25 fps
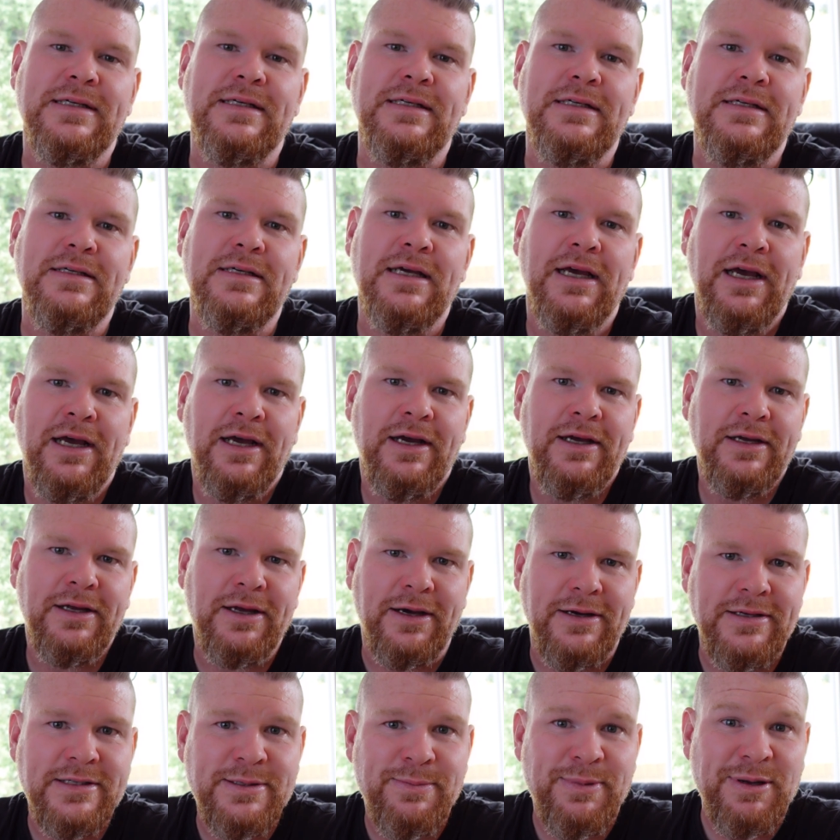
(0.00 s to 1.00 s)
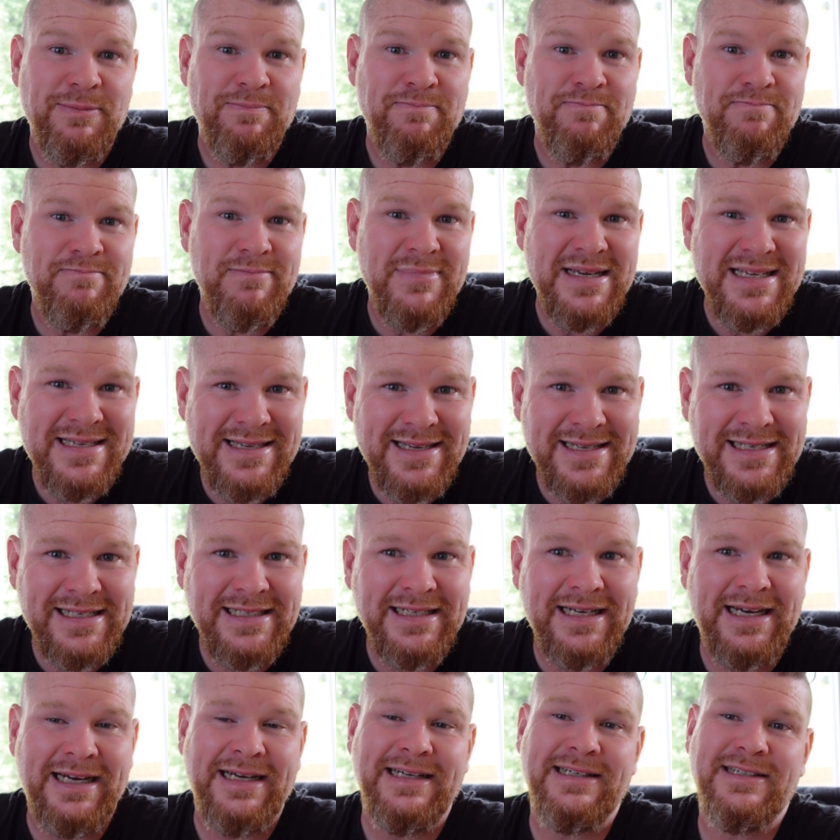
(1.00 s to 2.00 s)
He goes a bit
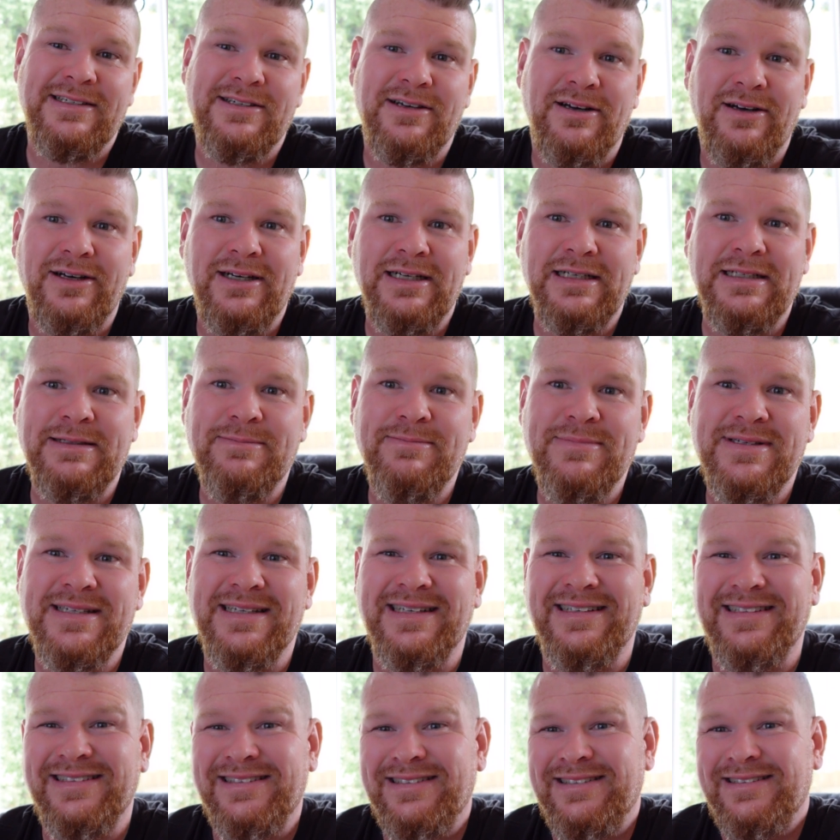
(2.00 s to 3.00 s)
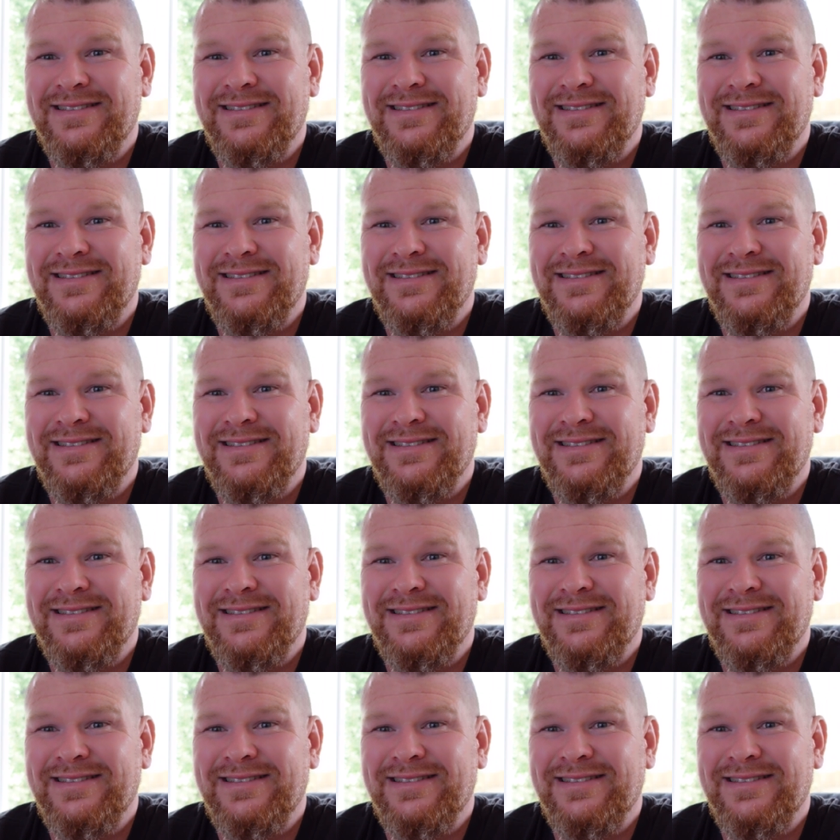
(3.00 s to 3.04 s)
missing at times.